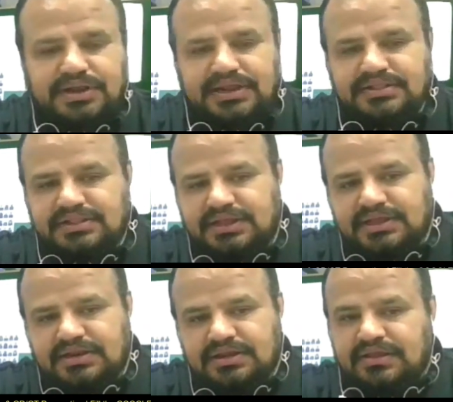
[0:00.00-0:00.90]
And
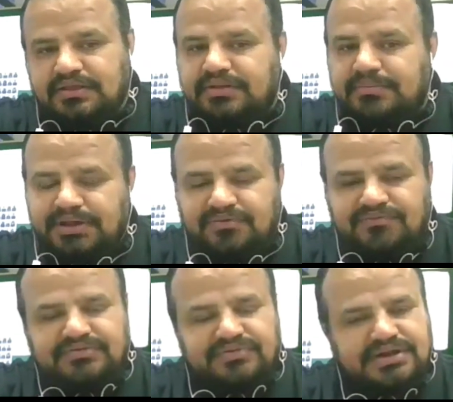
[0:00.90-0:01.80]
then the main
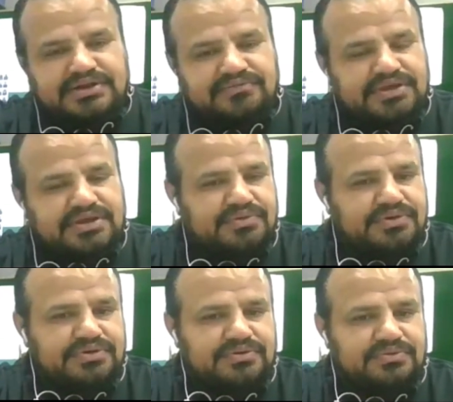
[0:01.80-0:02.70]
functionality we are
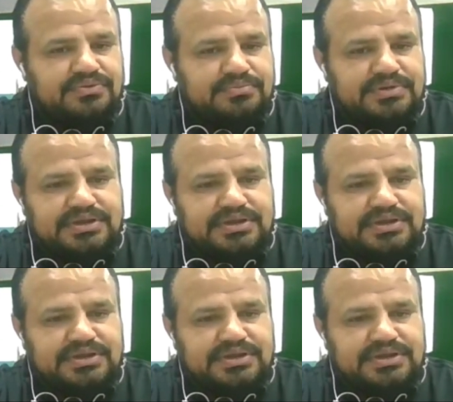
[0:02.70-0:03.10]
going to